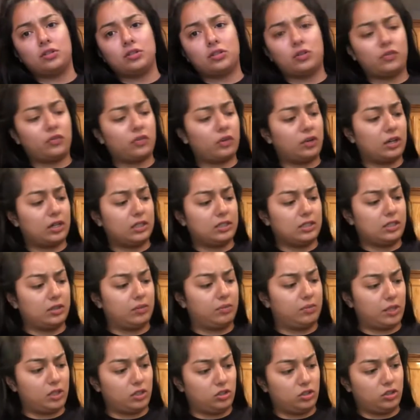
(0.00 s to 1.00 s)
forgot to
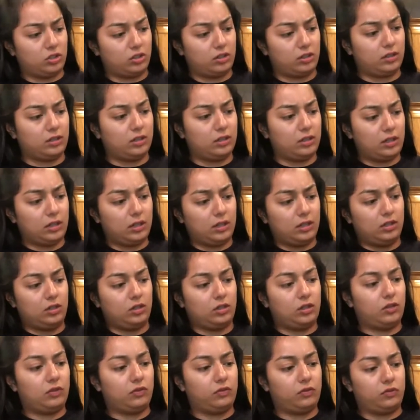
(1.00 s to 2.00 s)
mention,
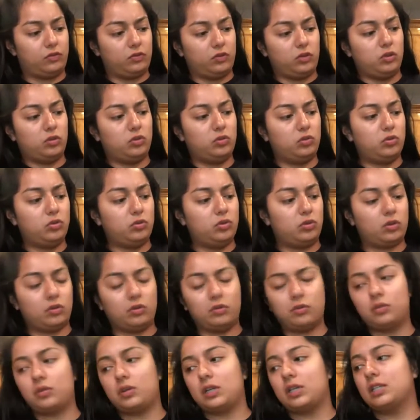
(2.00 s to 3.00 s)
if you don't,
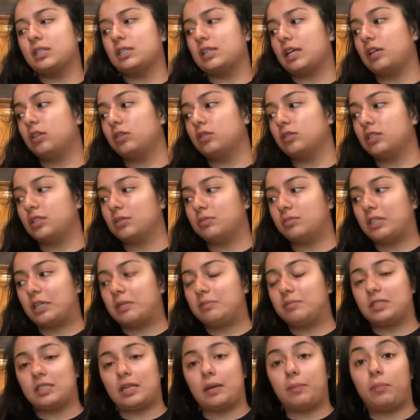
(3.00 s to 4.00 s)
because I know sometimes
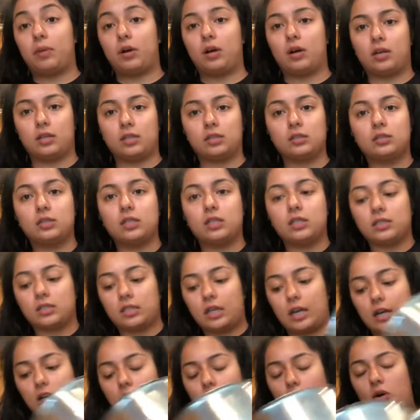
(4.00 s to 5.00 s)
that pasta is
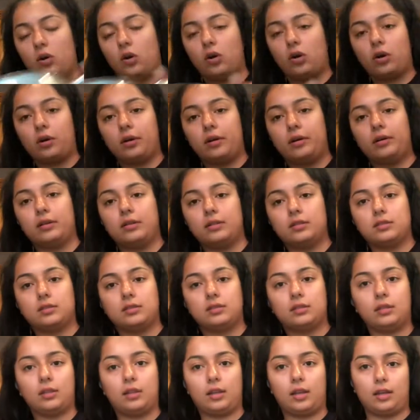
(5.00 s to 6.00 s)
kind of hard to
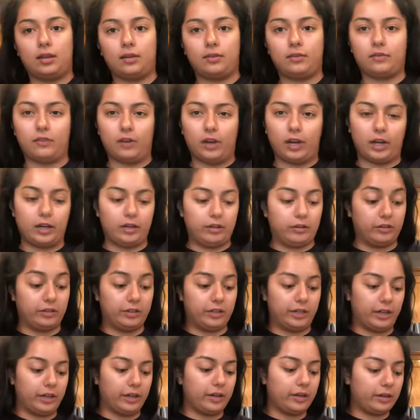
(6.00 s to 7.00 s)
like find or
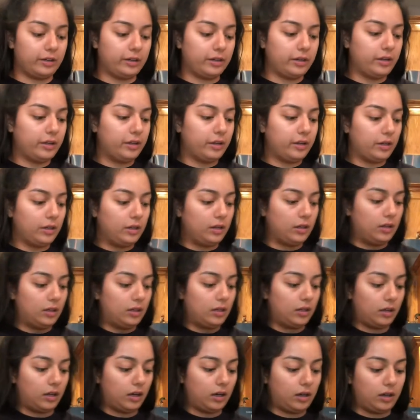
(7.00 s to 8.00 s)
get.
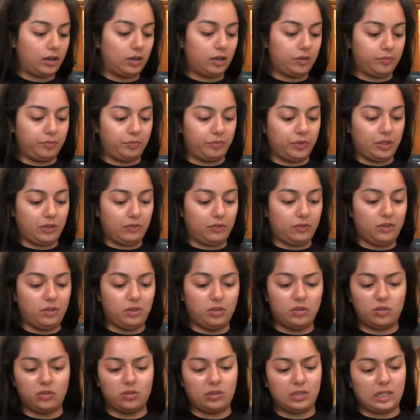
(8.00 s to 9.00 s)
If you
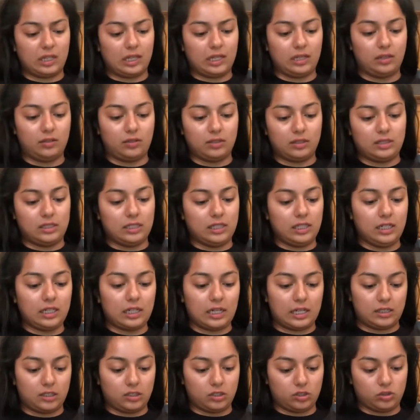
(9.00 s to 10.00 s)
don't like see it at
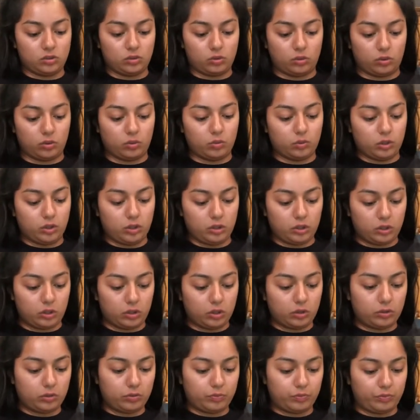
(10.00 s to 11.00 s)
the store when you
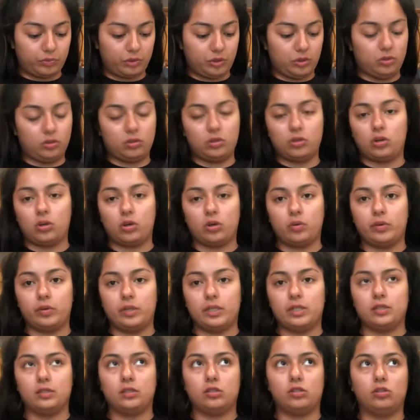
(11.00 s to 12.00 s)
go, you can
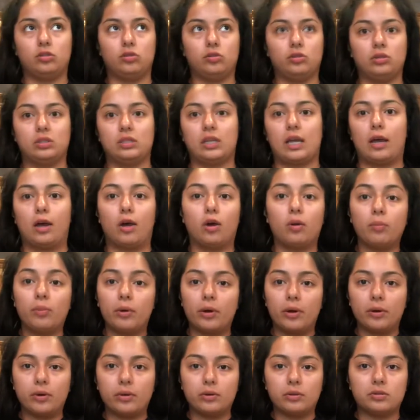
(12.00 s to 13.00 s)
always use
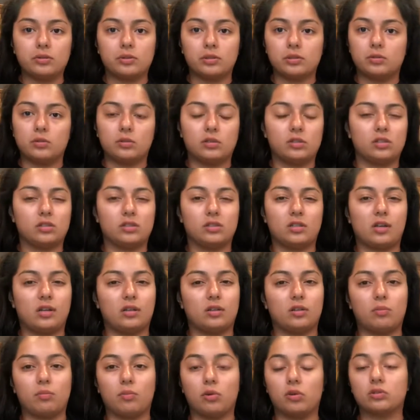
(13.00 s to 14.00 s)
elbows, which is like the
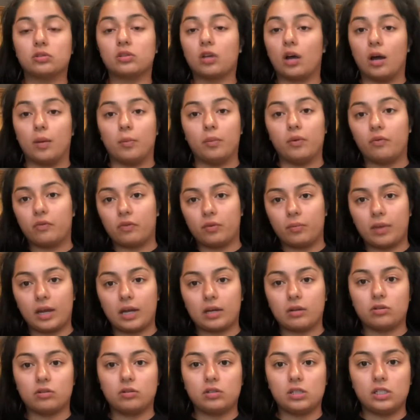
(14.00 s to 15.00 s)
most common for
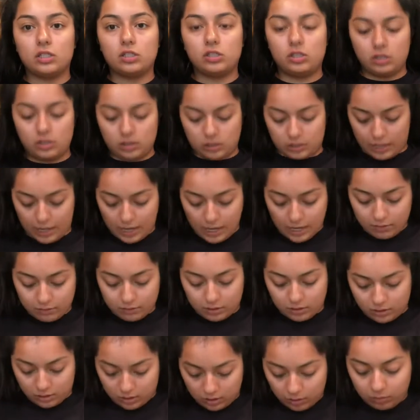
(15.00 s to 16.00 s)
macaroni and cheese. I have
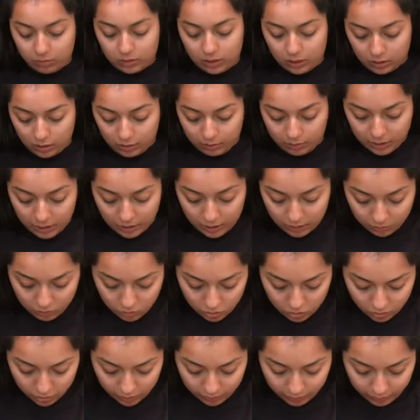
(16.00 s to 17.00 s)
something on my damn shirt.
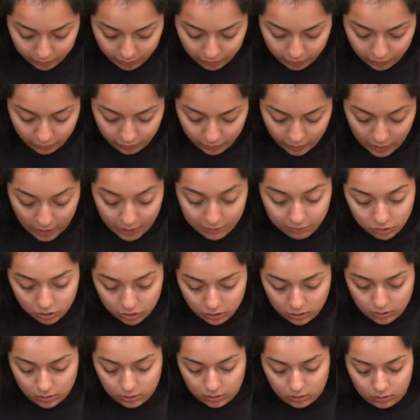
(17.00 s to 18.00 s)
I have
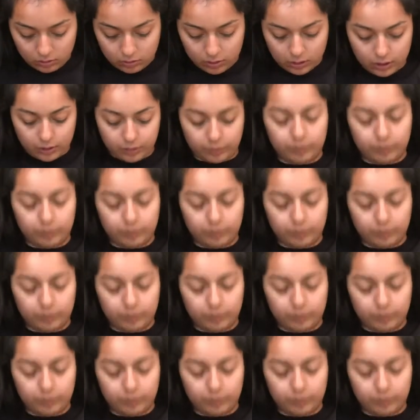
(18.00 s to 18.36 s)
cheese, okay.